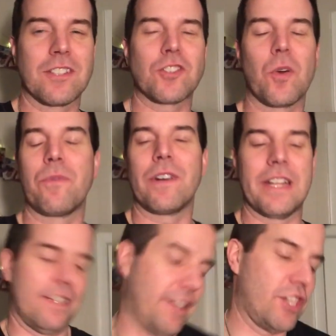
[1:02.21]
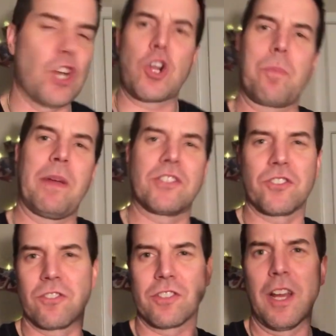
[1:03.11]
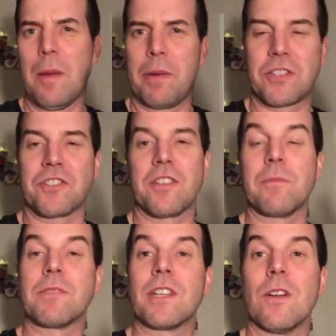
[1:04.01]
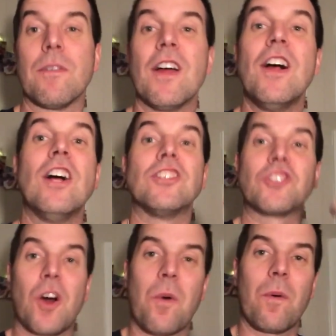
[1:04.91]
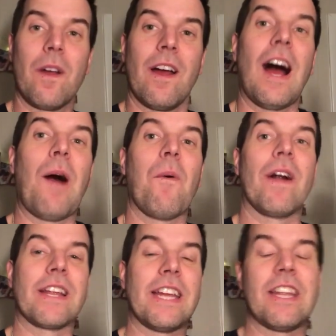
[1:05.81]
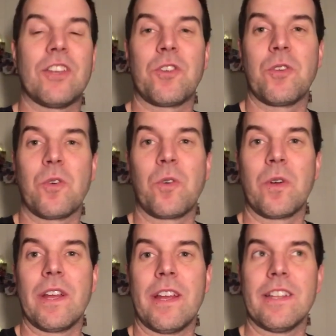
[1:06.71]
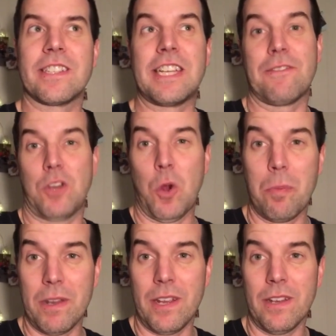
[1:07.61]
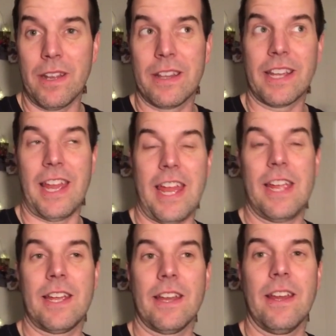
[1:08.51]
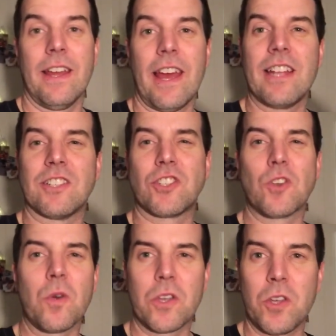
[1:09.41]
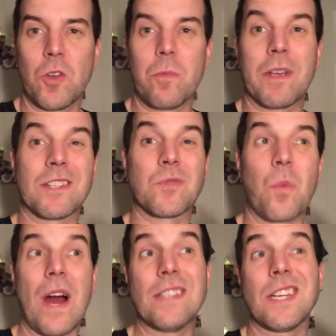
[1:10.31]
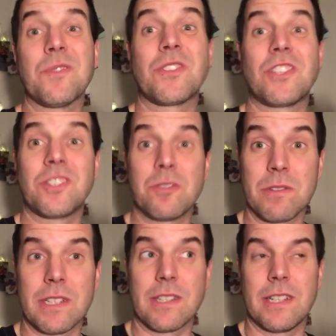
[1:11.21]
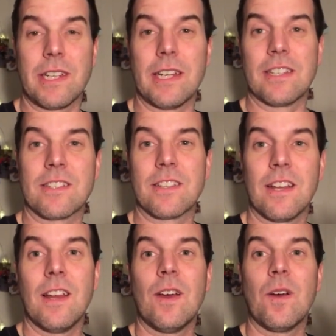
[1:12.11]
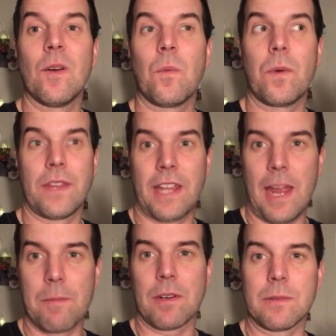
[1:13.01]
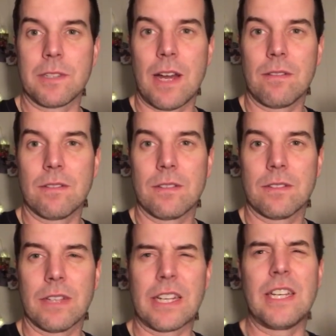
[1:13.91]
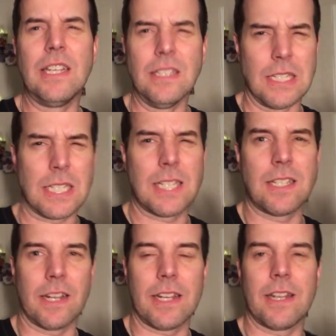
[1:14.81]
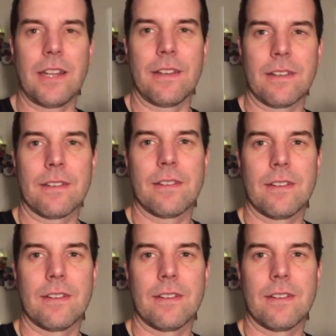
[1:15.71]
It's so funny. It's like dark pictures, pictures of himself. So I wanted to get into his gift opening and the cake. And it's so cute because watch how serious he gets when the camera comes out. Like he is studying it.